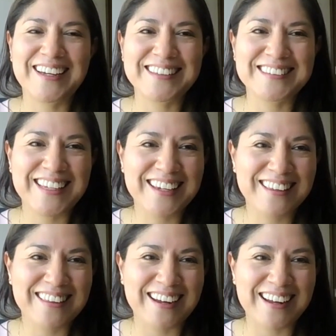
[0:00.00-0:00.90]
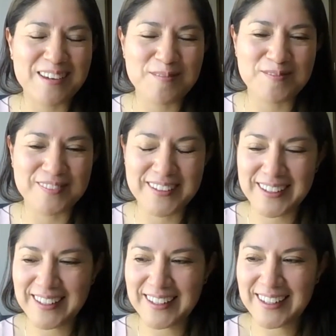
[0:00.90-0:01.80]
saying that
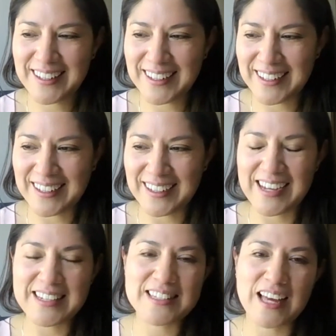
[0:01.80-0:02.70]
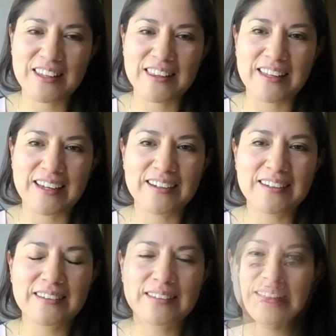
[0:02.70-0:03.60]
I studied
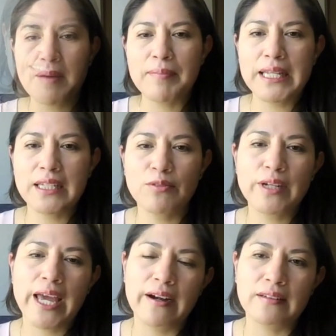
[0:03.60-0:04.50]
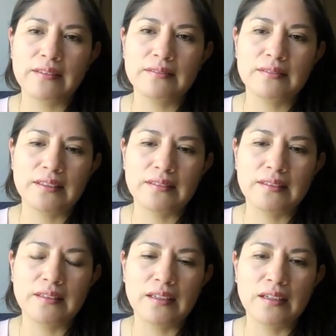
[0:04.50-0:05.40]
there. My family, we are
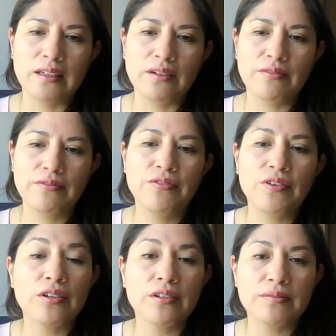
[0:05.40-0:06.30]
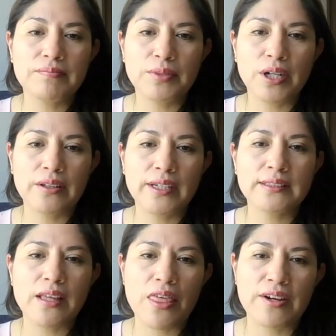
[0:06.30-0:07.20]
four
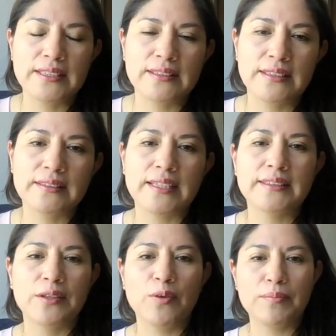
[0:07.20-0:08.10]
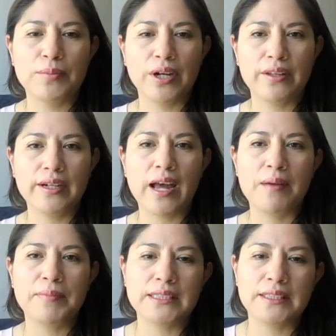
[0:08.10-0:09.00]
brothers, three sisters and one brother.
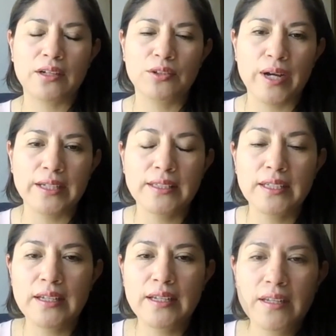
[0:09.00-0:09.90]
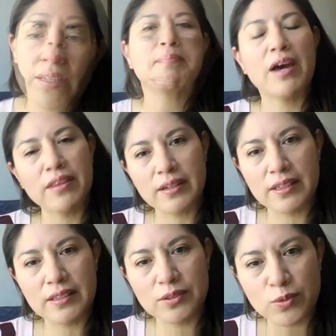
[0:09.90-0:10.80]
I'm the second one. My mother
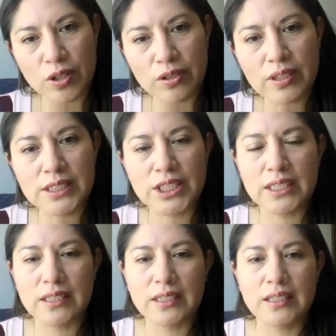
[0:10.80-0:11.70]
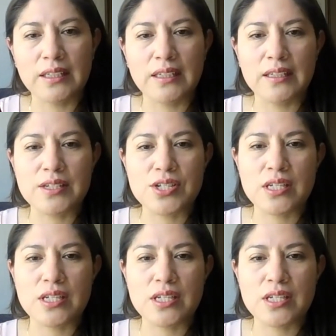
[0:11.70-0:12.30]
didn't work. She